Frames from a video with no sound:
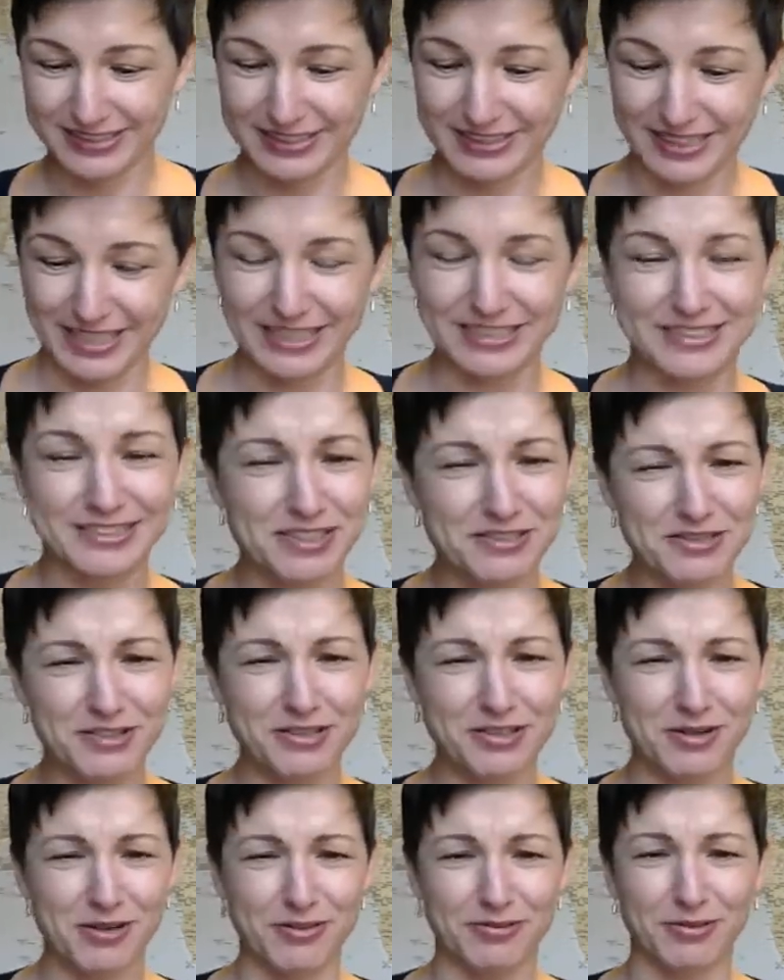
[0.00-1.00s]
I still don't
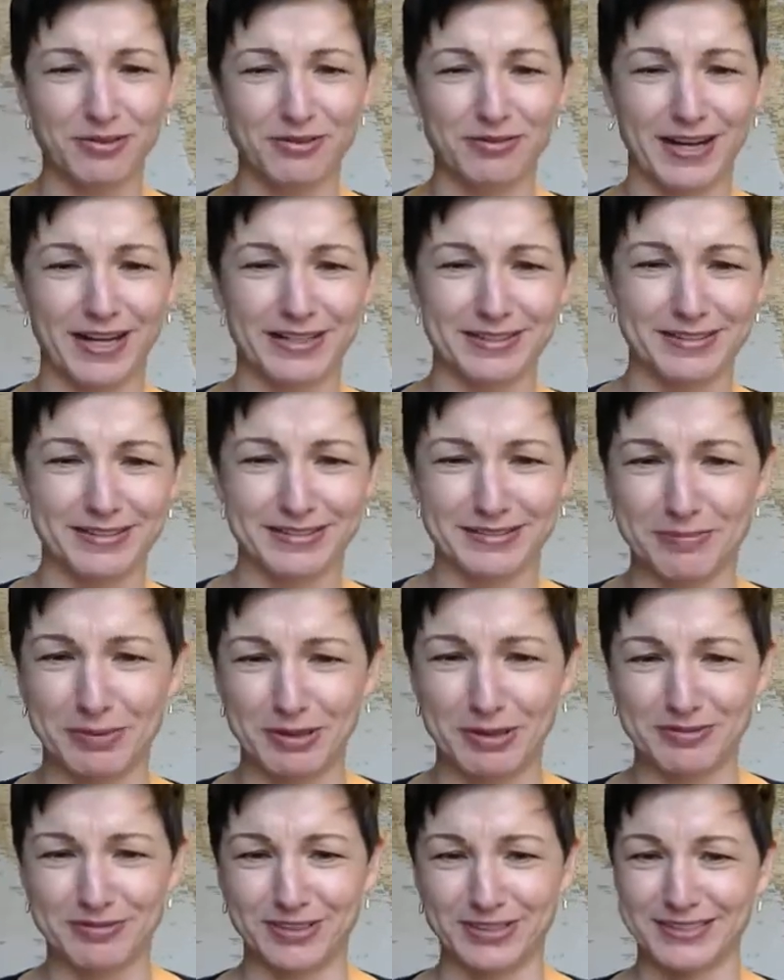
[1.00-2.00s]
know if we've got the
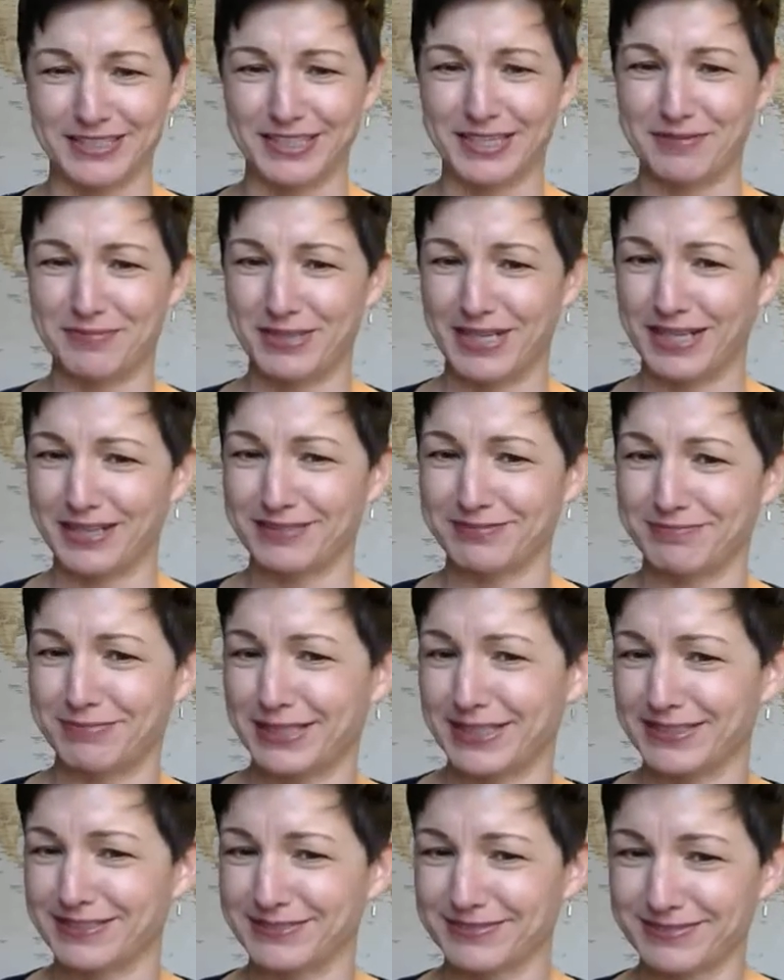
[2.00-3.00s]
perfect name yet,
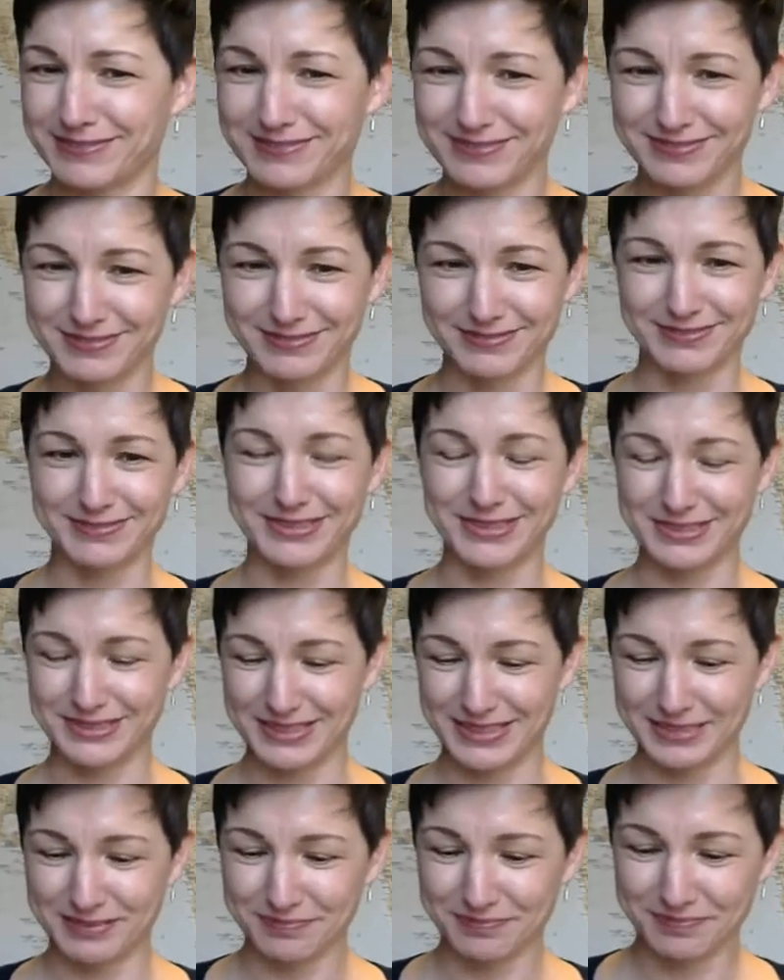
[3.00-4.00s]
but we'll
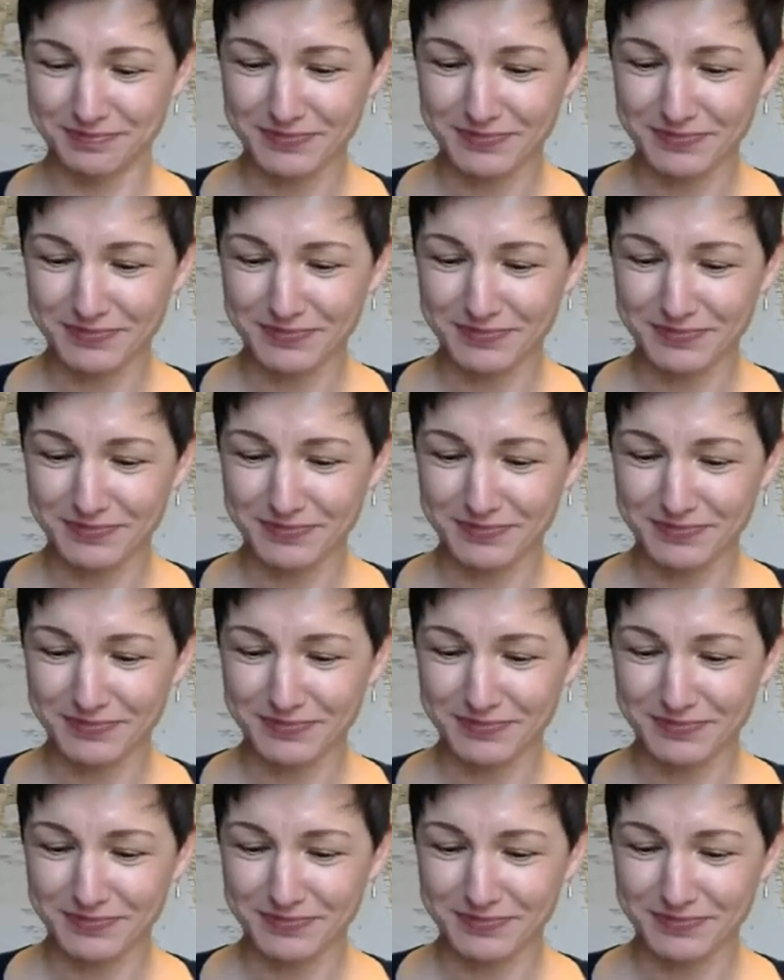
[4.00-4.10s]
see.